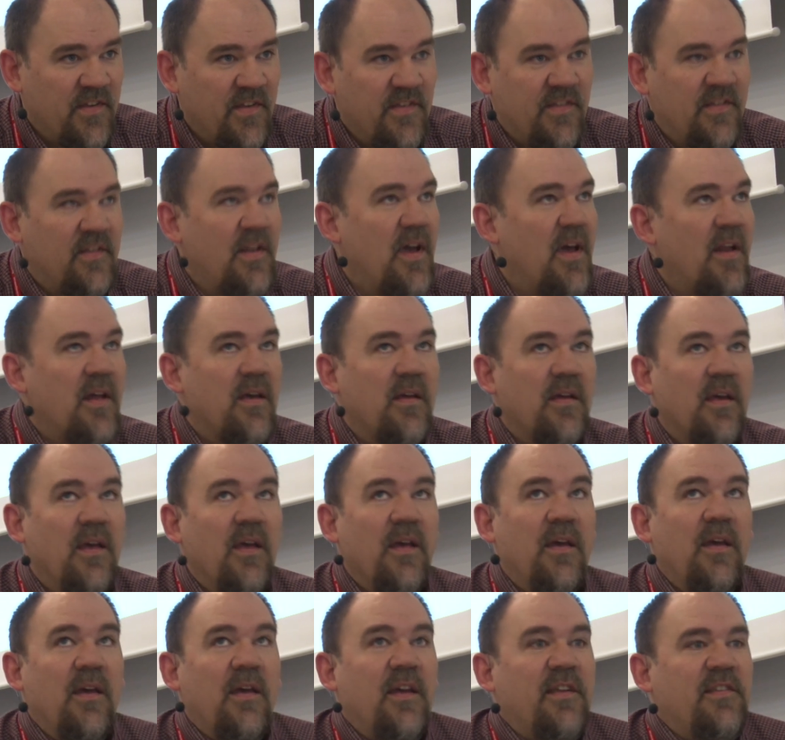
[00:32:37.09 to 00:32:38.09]
It's not
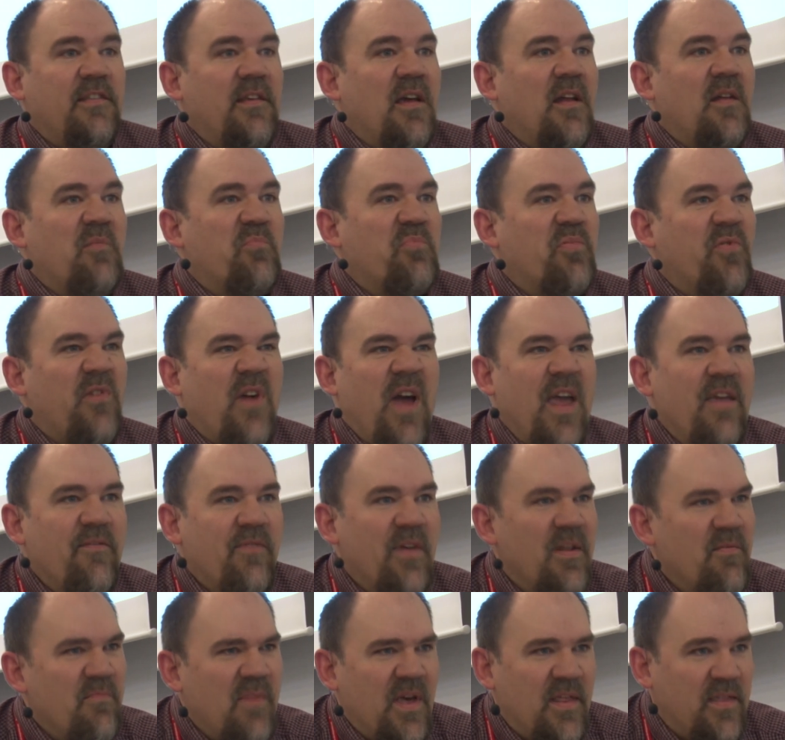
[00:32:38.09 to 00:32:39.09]
a
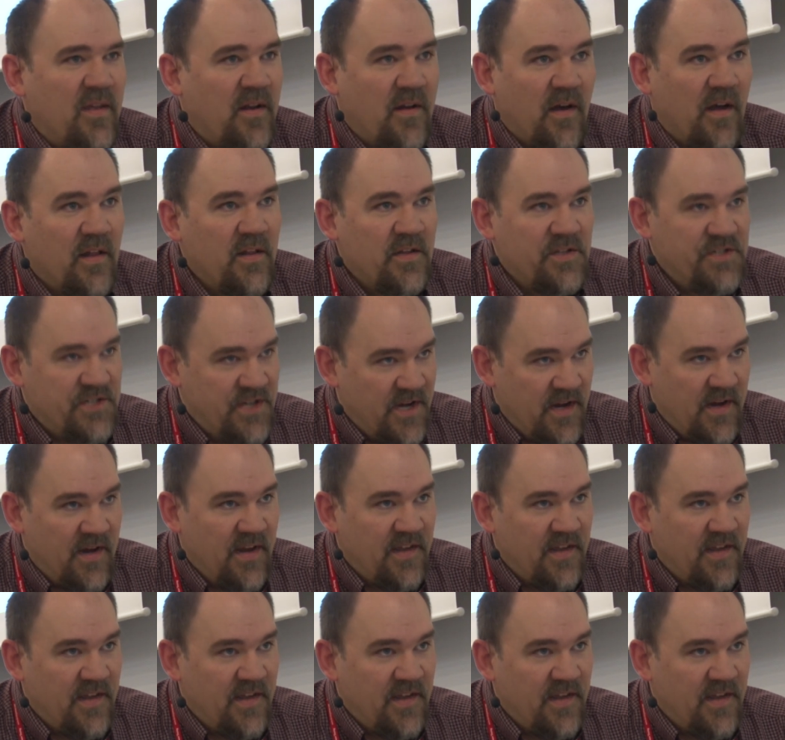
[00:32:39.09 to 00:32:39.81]
private methodology.